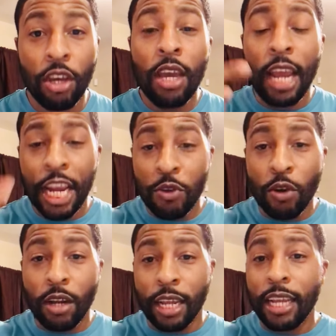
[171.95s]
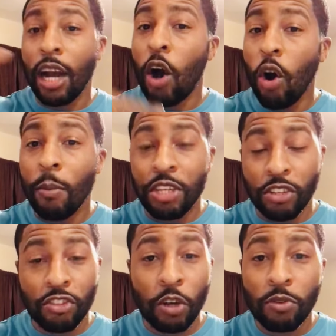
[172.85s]
and you could get home and you're
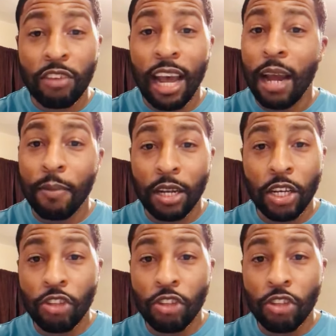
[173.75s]
so tired because